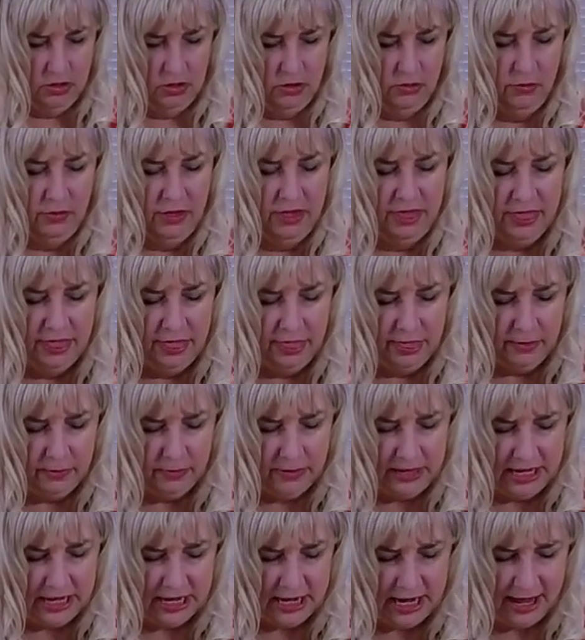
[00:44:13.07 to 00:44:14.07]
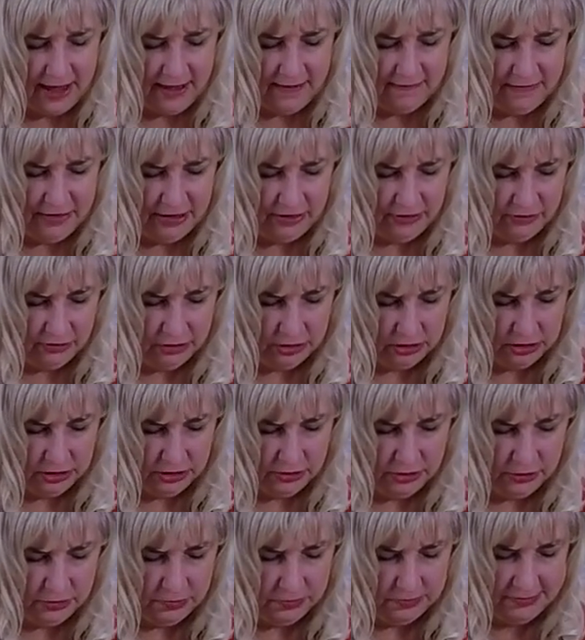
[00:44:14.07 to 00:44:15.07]
with 3.5 inch
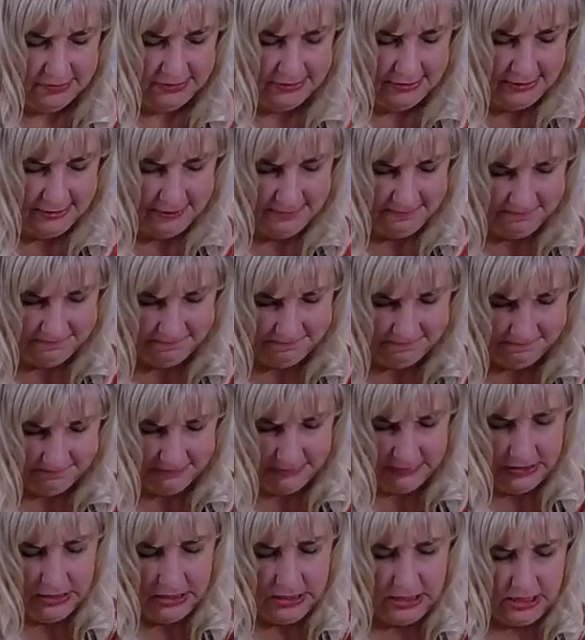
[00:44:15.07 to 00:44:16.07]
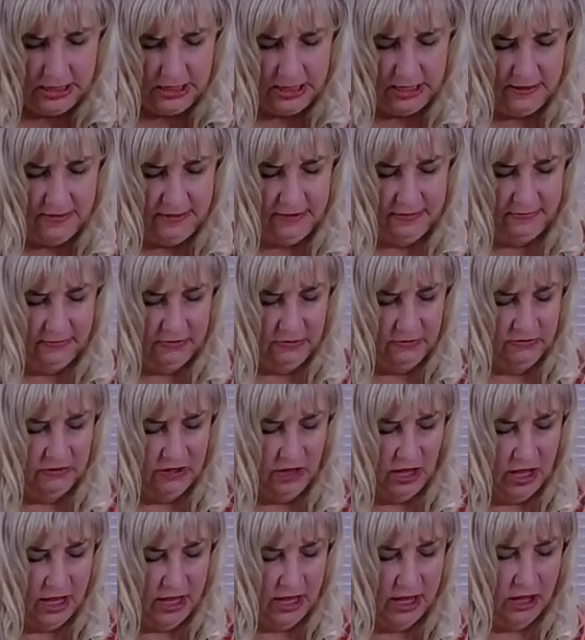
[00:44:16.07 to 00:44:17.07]
loops. And this will
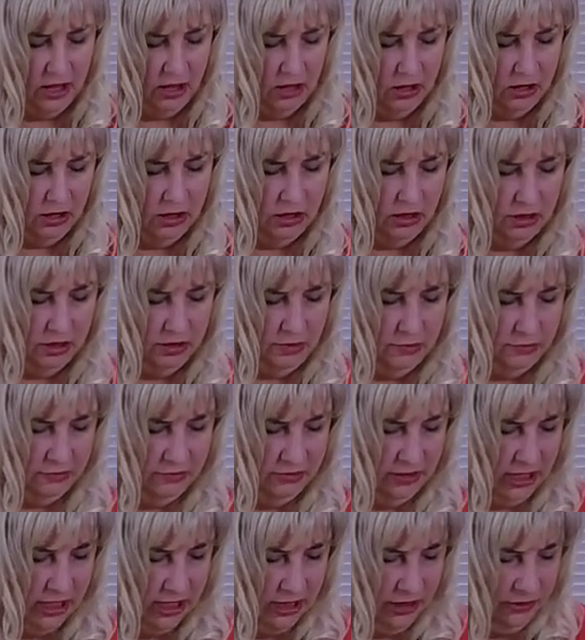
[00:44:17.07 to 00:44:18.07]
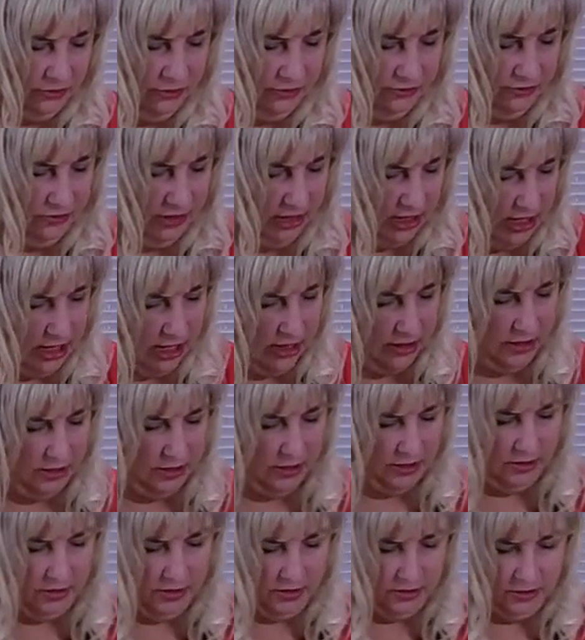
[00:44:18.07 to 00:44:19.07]
tie all those colors
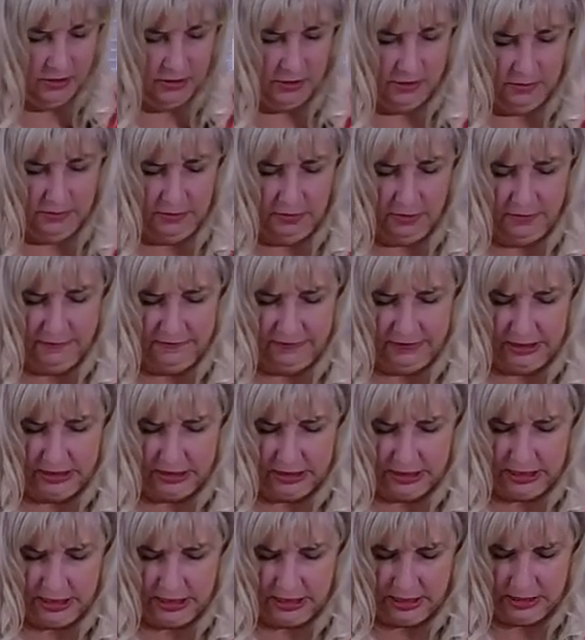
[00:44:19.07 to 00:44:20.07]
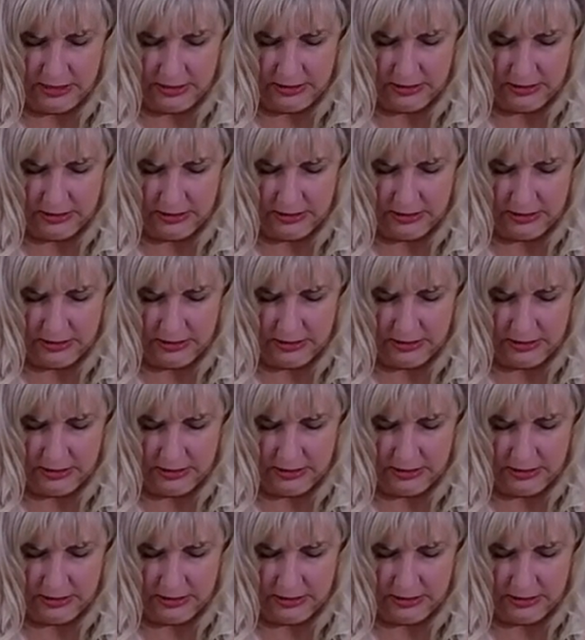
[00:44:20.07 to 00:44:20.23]
together perfectly.